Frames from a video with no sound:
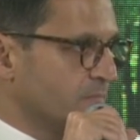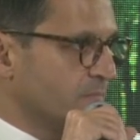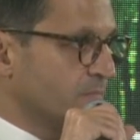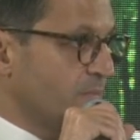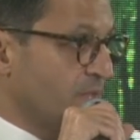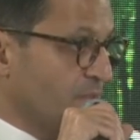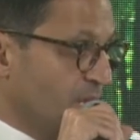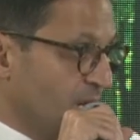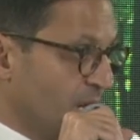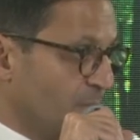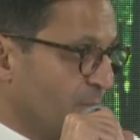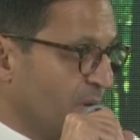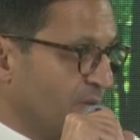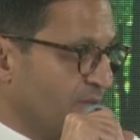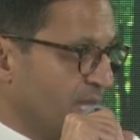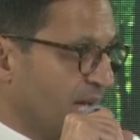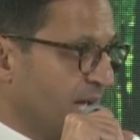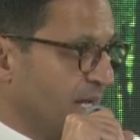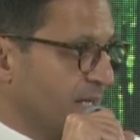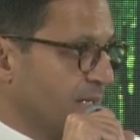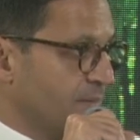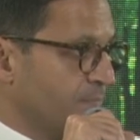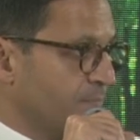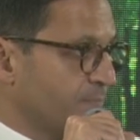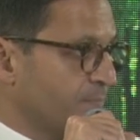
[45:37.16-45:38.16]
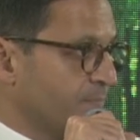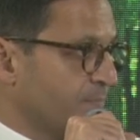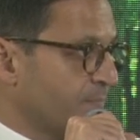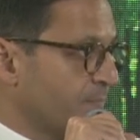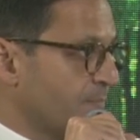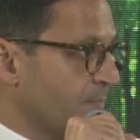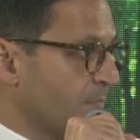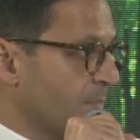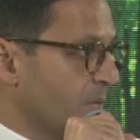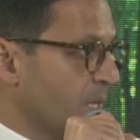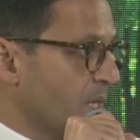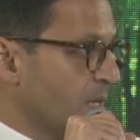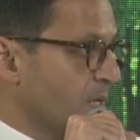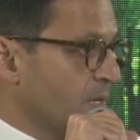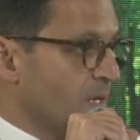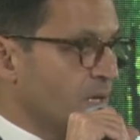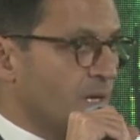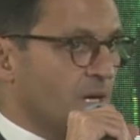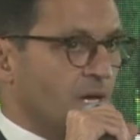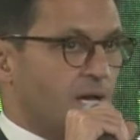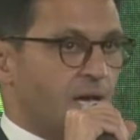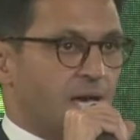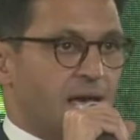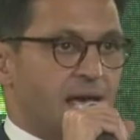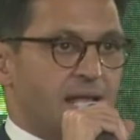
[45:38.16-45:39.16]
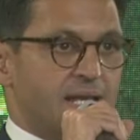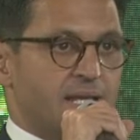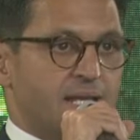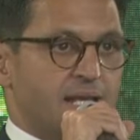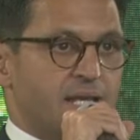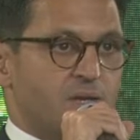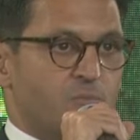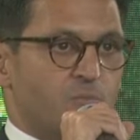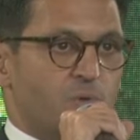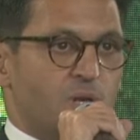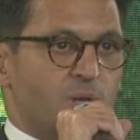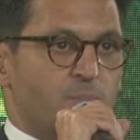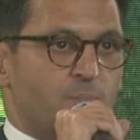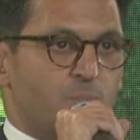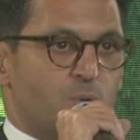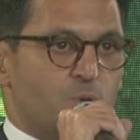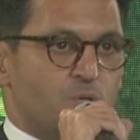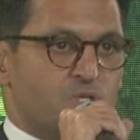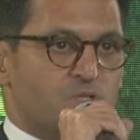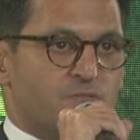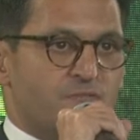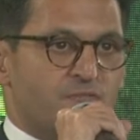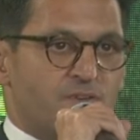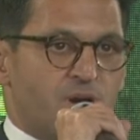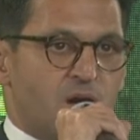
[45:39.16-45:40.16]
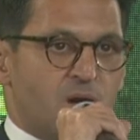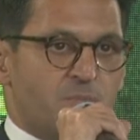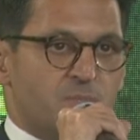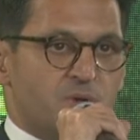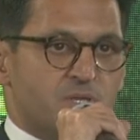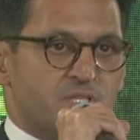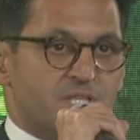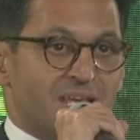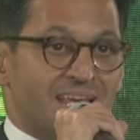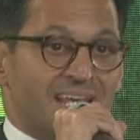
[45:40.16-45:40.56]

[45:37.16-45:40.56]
Think about that. And it will push farmers,